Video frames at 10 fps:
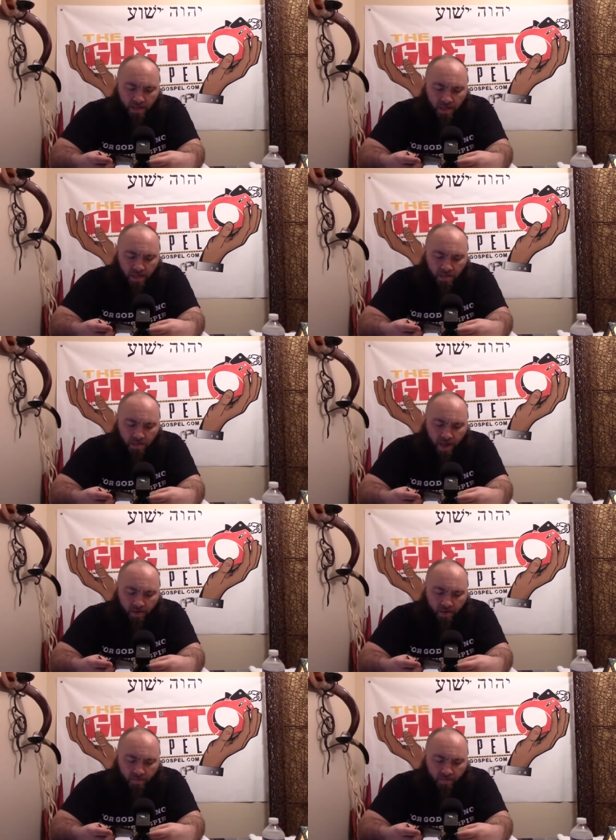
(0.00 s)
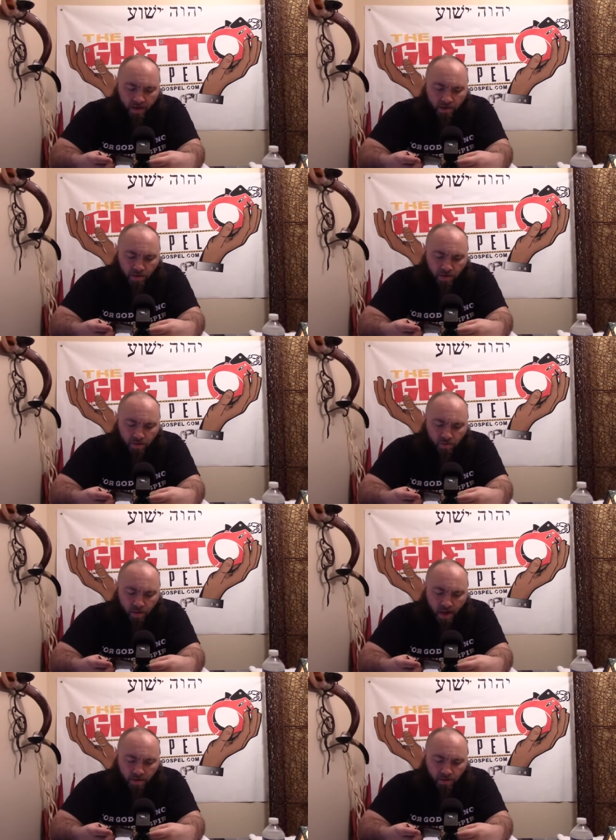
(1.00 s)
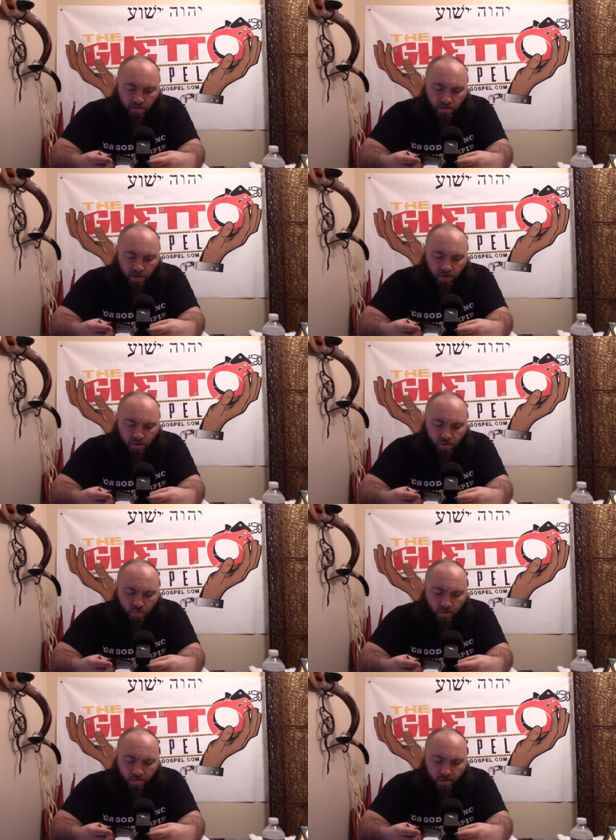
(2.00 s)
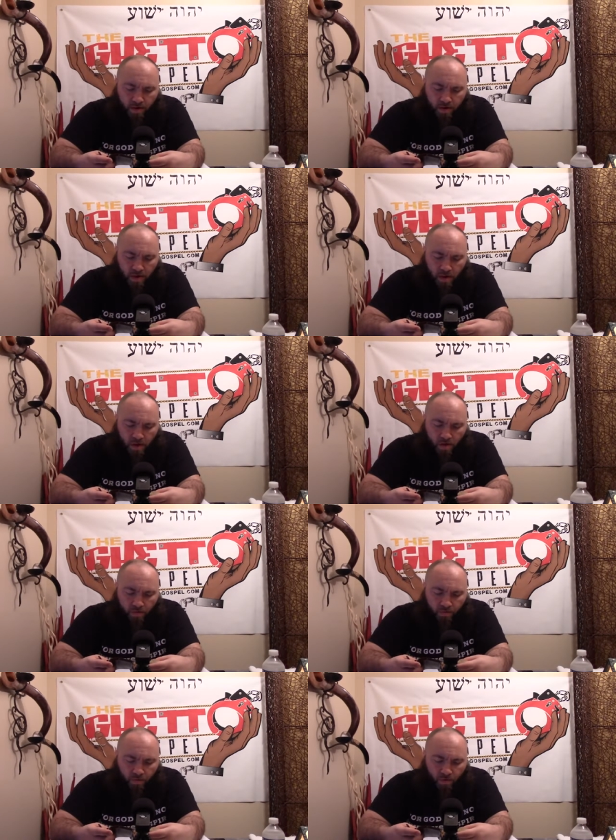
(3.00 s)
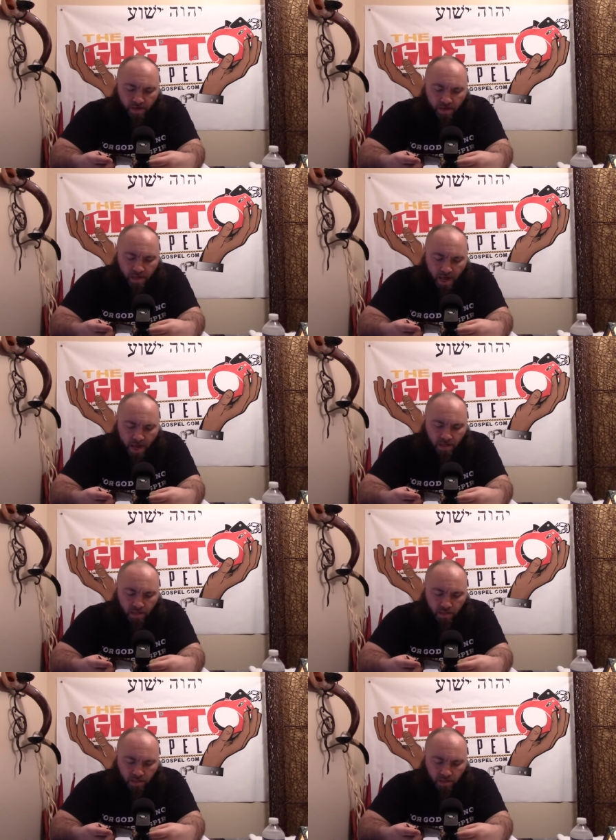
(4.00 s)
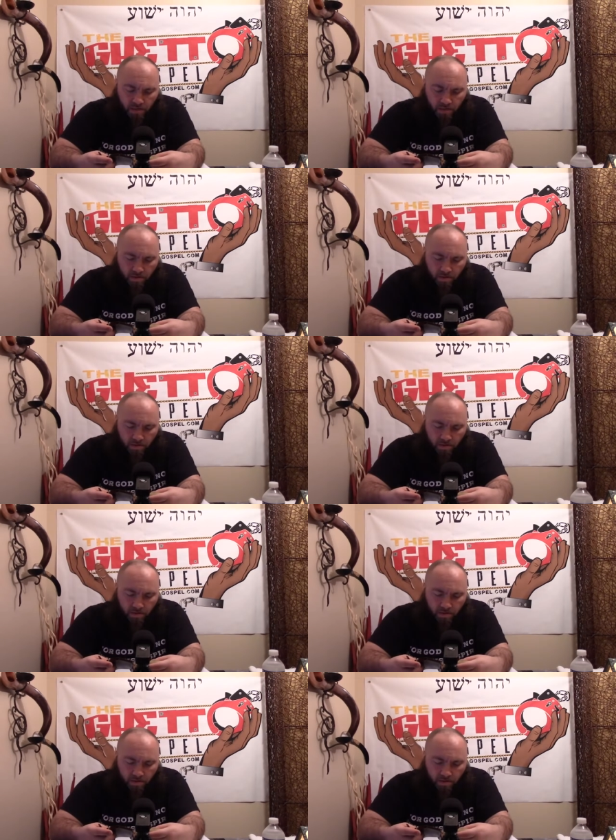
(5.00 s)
things sacrificed unto idols, and to commit fornication.